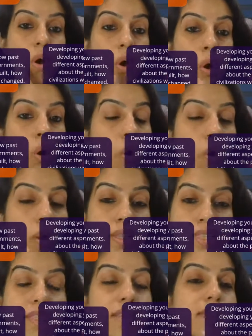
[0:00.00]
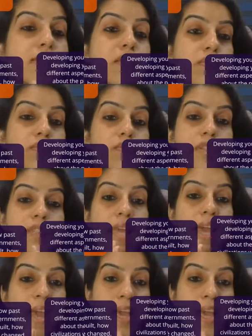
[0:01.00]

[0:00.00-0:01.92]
all these different